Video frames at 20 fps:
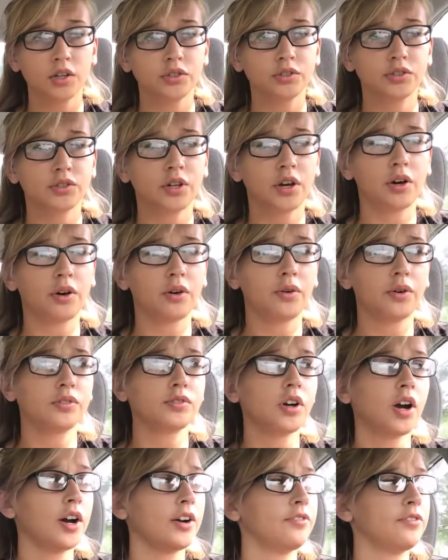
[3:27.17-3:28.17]
So
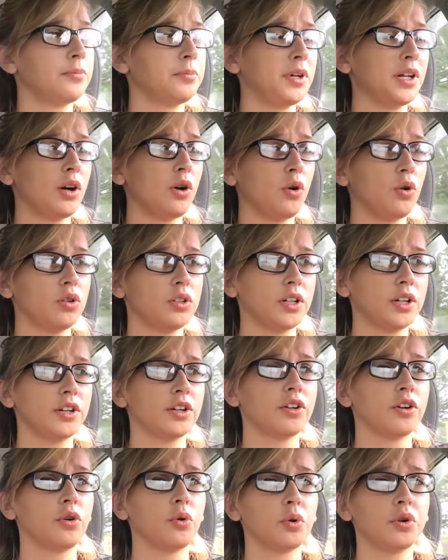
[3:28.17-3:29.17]
it's hard for me to hold it,
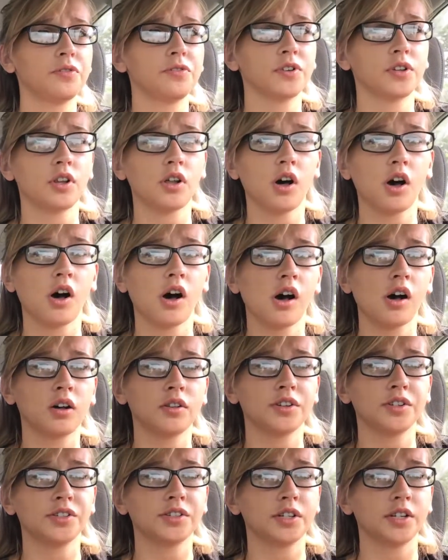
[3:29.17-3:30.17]
or to hold it for
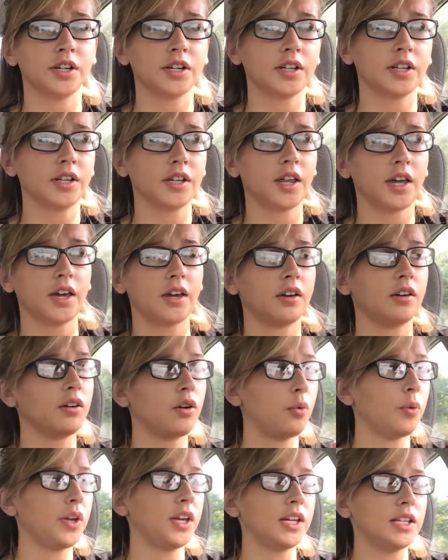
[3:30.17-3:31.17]
long. There's clearly like
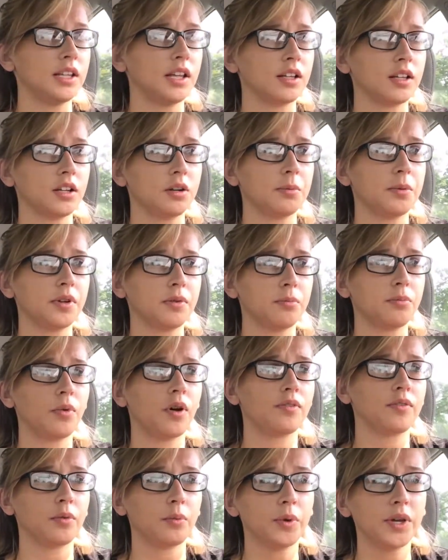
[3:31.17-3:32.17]
a little bit
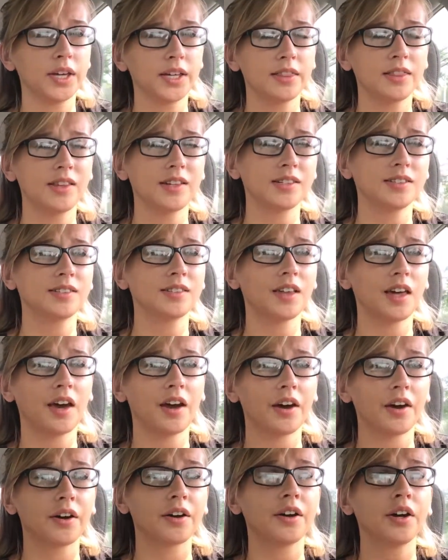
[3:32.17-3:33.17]
of a weakness
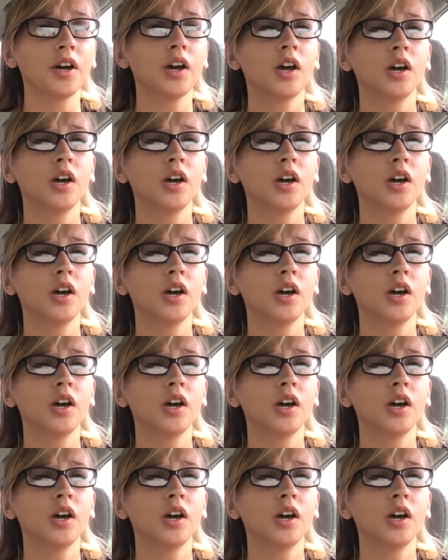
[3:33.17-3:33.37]
there.